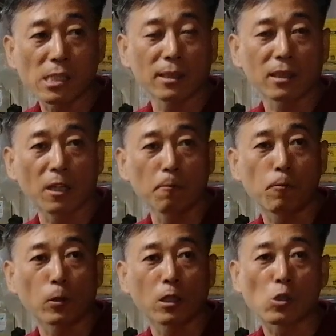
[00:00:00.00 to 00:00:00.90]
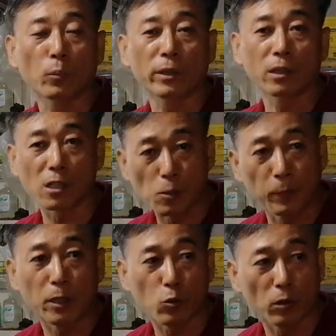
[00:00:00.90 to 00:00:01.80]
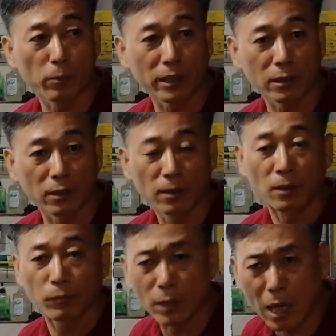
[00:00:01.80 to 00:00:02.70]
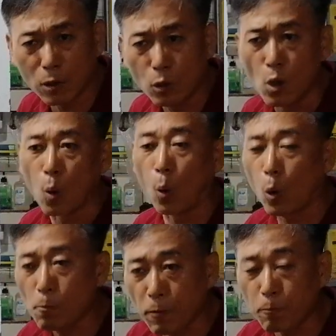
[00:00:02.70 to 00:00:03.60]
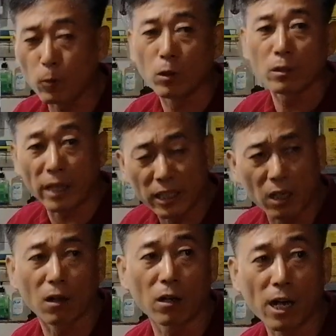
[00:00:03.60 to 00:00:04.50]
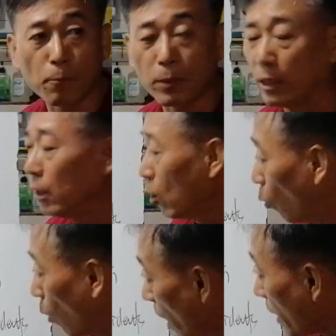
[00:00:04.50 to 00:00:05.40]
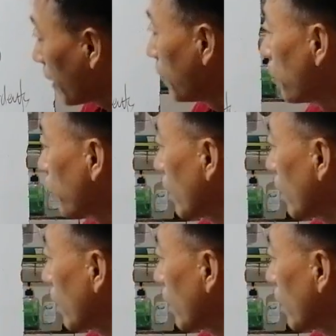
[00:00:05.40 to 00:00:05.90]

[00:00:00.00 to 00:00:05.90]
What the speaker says: this the importance of the spiritual battle. Now all people they are unhappy. Why?